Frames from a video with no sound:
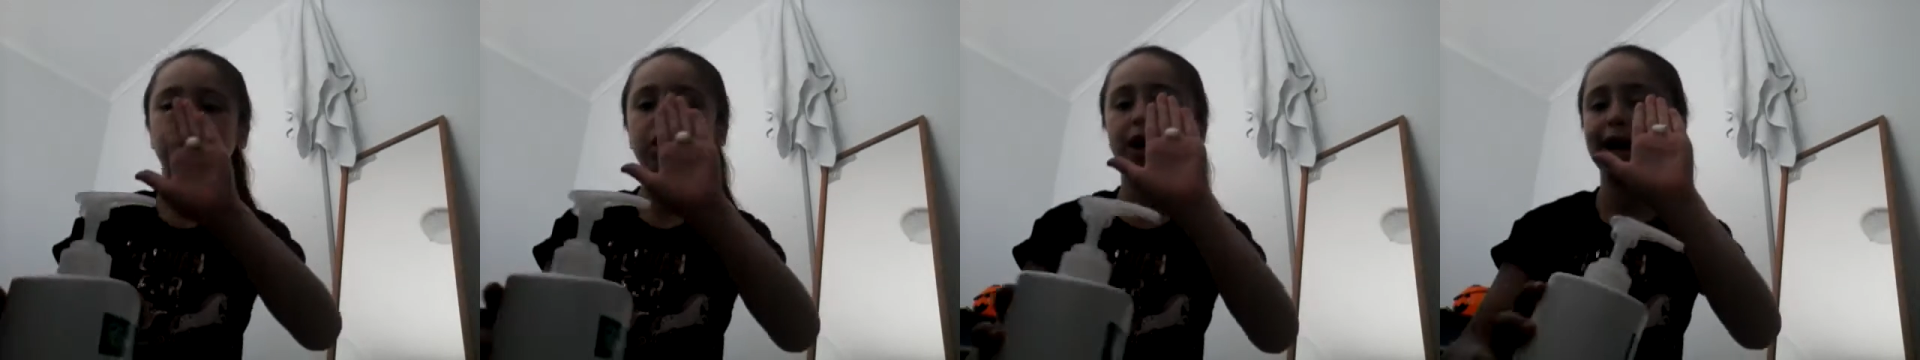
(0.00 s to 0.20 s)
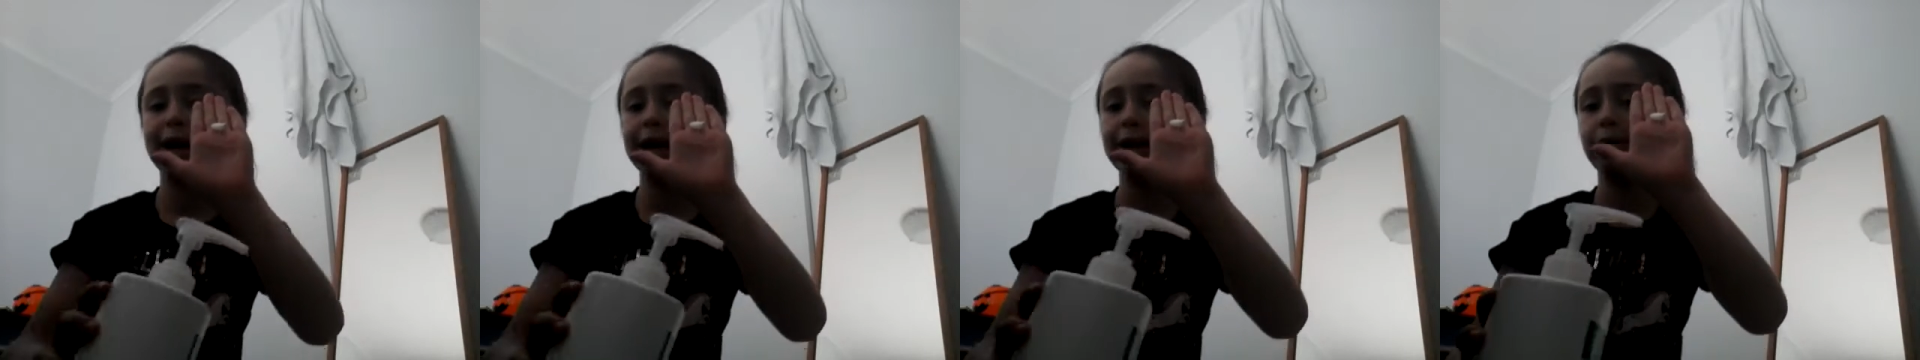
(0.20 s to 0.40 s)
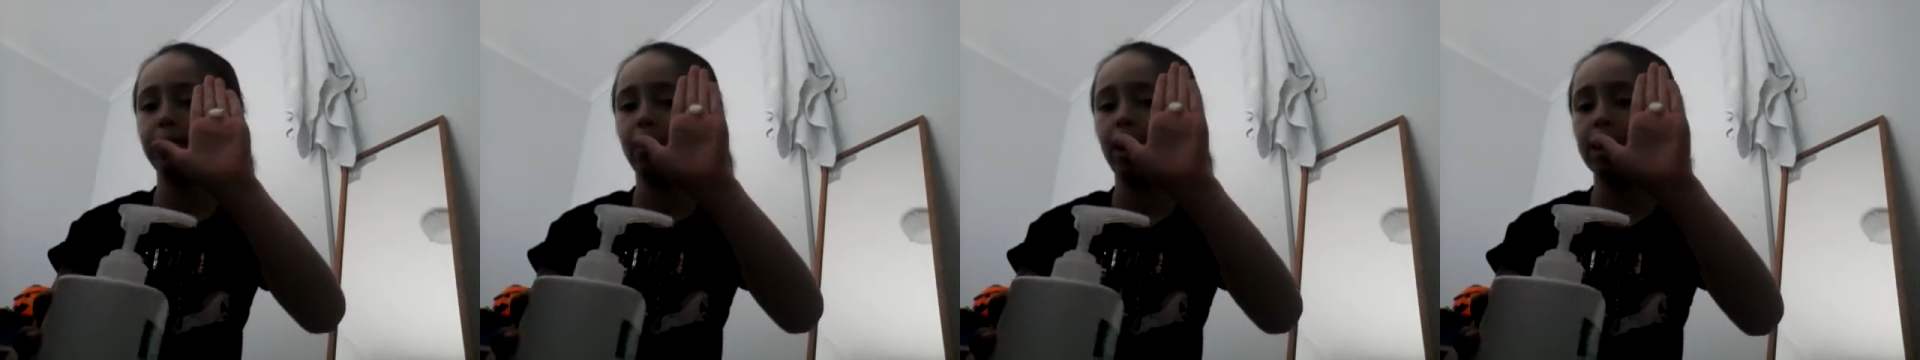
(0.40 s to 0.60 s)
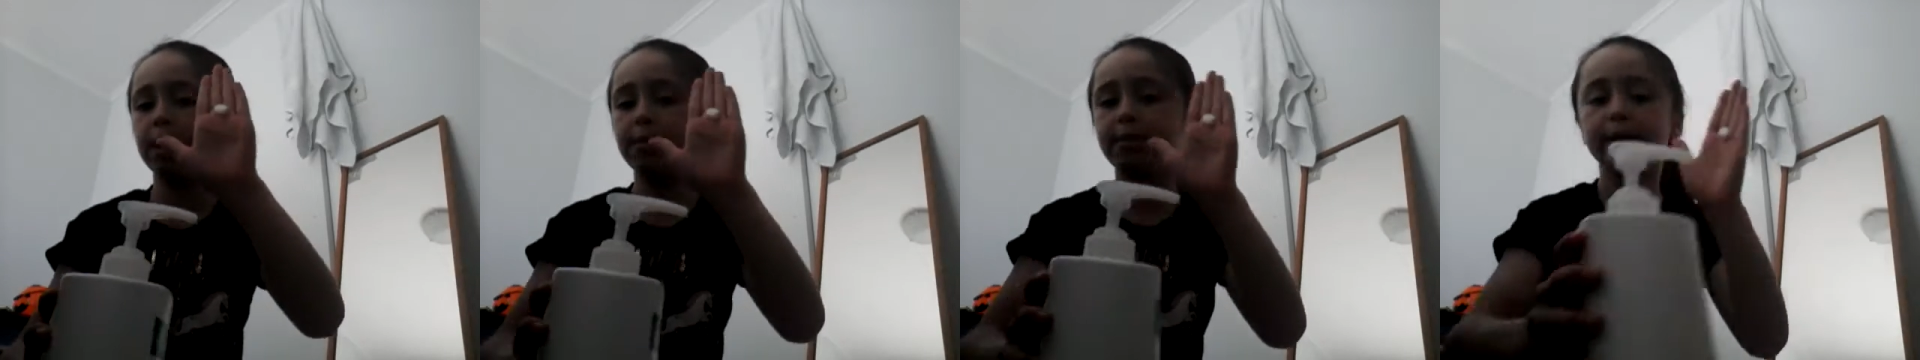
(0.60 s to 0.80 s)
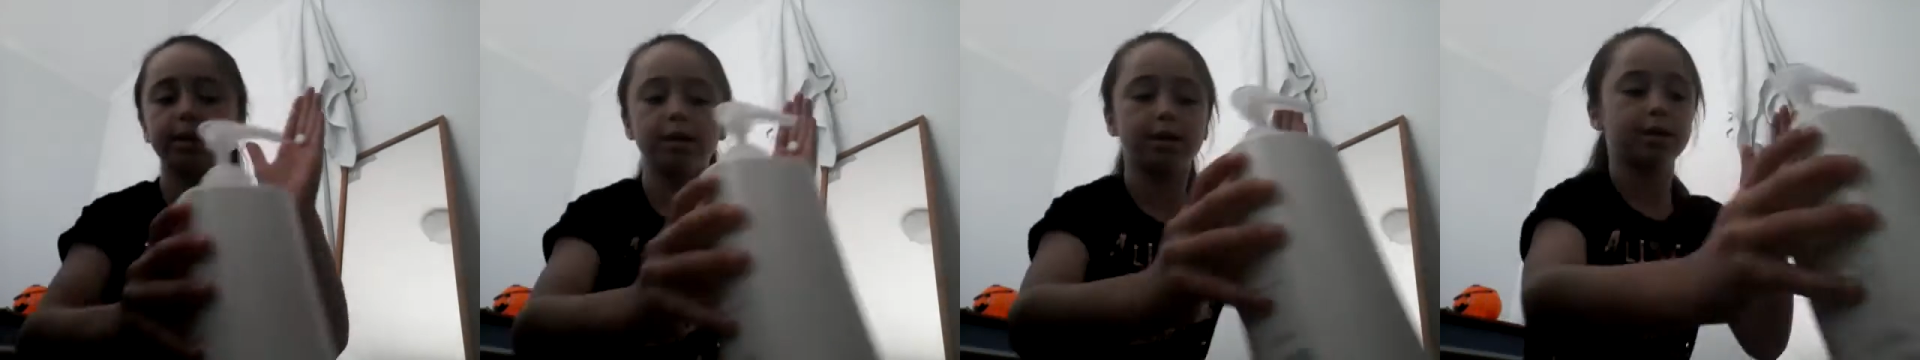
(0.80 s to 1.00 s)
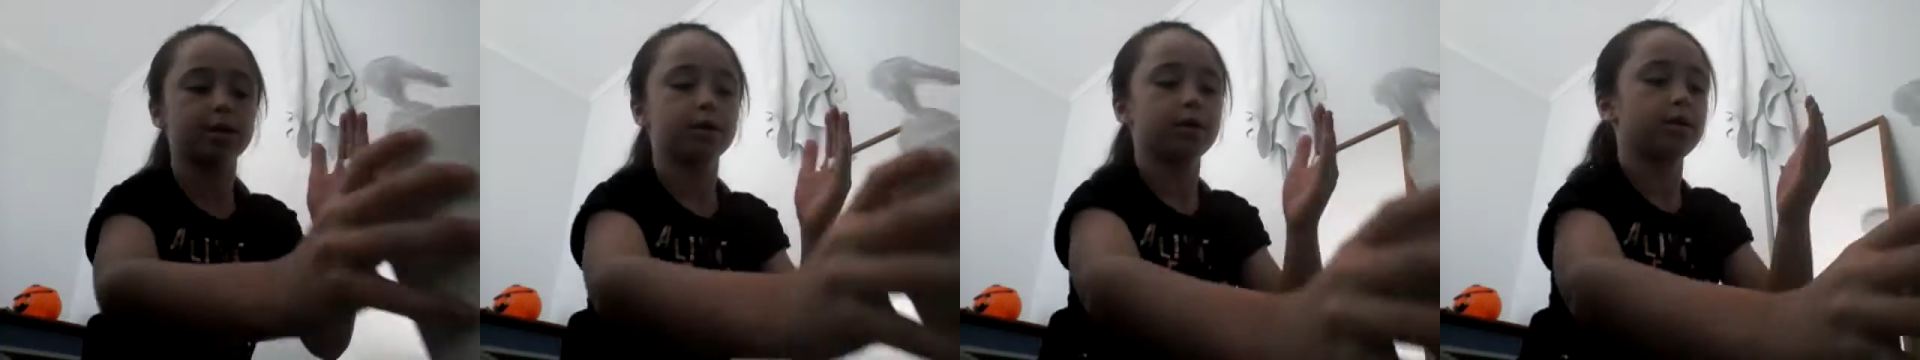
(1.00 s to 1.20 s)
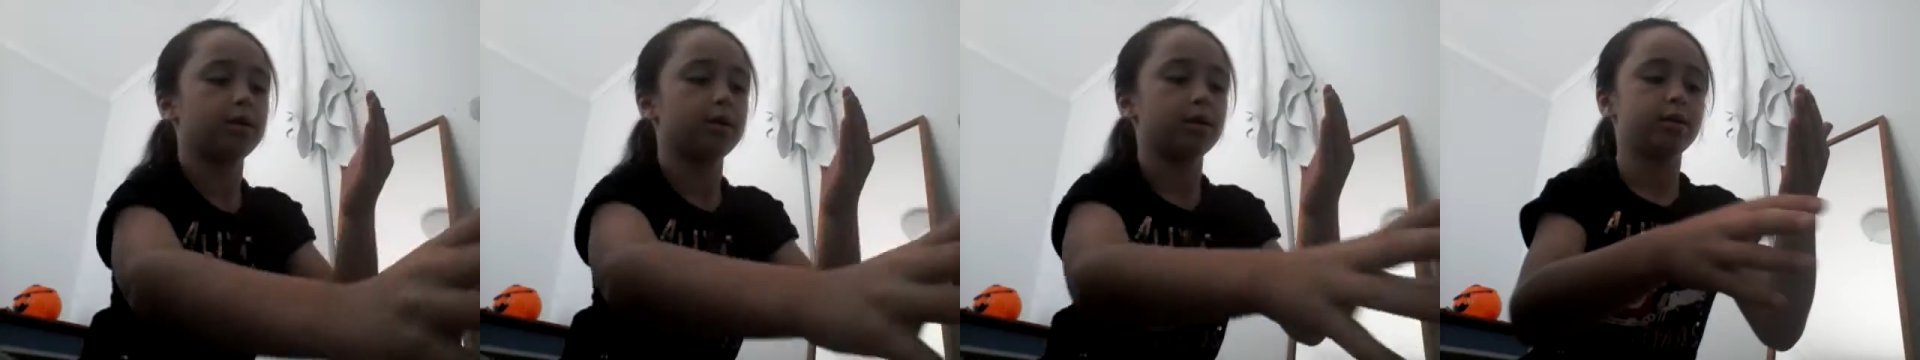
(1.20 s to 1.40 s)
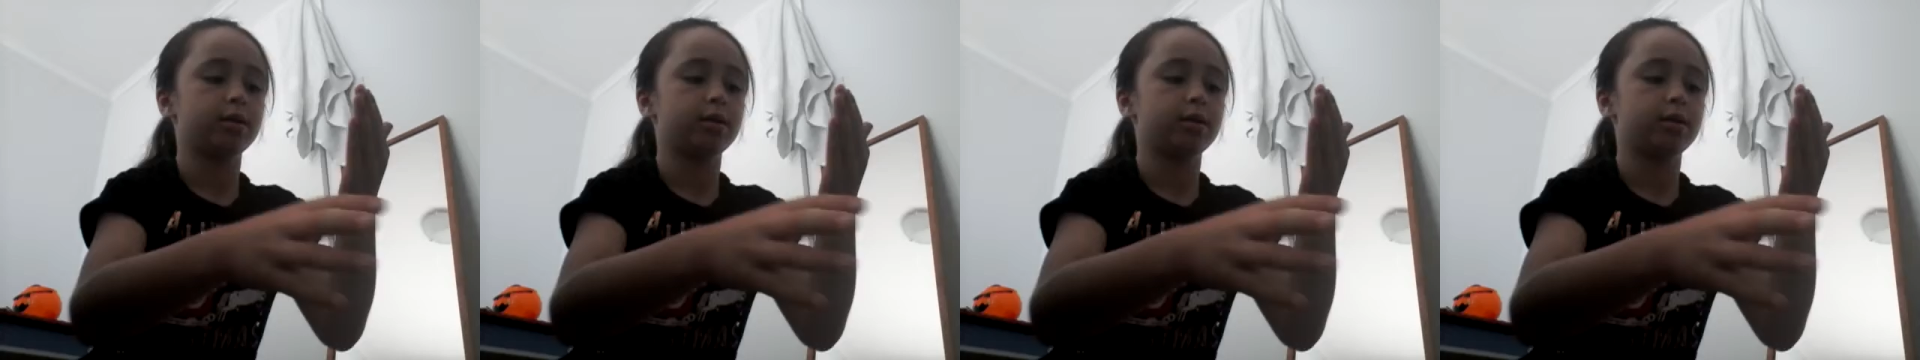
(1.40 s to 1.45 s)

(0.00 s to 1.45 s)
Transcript: tiny whiny bit